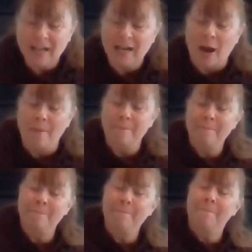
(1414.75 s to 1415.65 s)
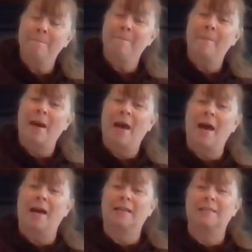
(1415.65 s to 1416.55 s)
Come
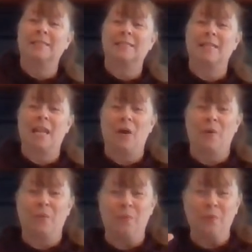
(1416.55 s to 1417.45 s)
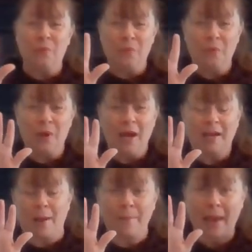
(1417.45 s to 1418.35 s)
back slow.
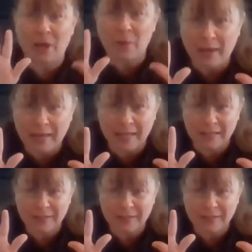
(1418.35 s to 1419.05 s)
Come back quick.